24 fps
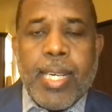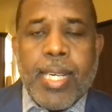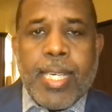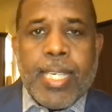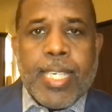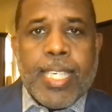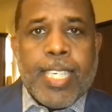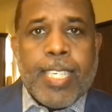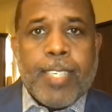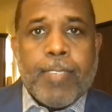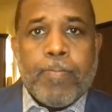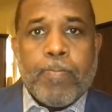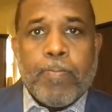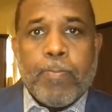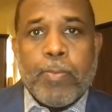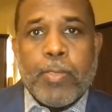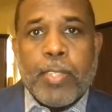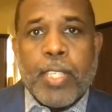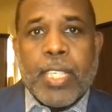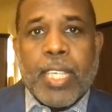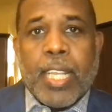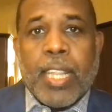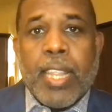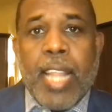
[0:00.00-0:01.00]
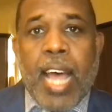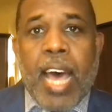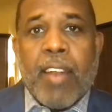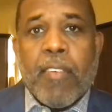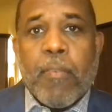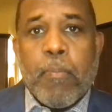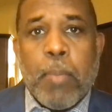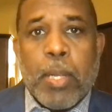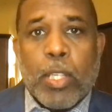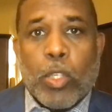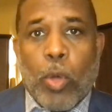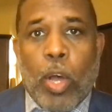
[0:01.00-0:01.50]
there's a lot
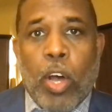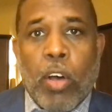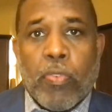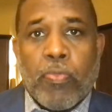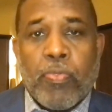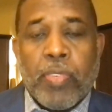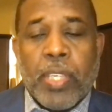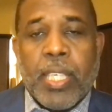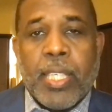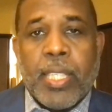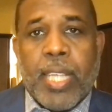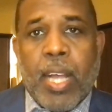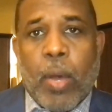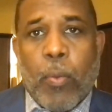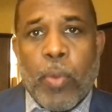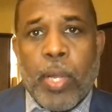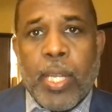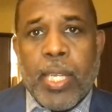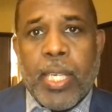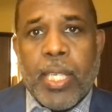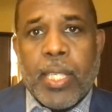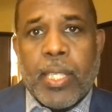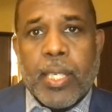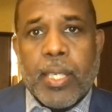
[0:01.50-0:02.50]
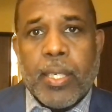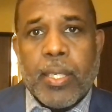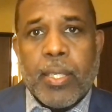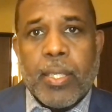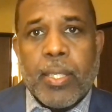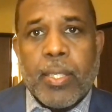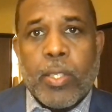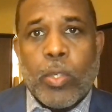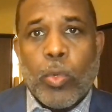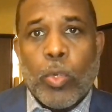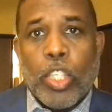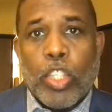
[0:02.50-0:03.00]
of mental health needs that we need
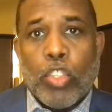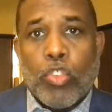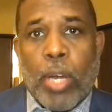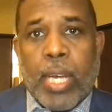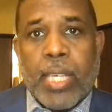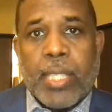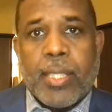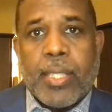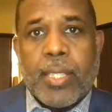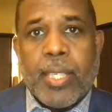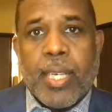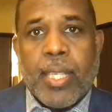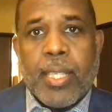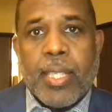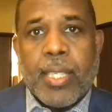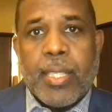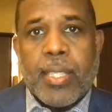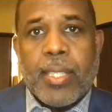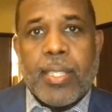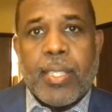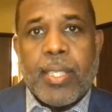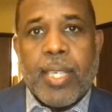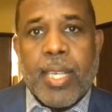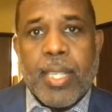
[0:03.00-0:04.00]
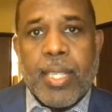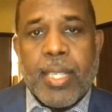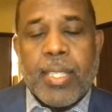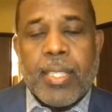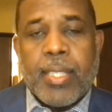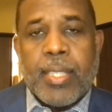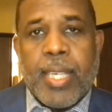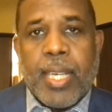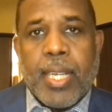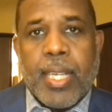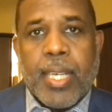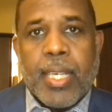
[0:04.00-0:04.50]
to address in this
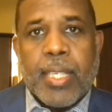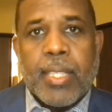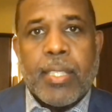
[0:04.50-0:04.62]
city,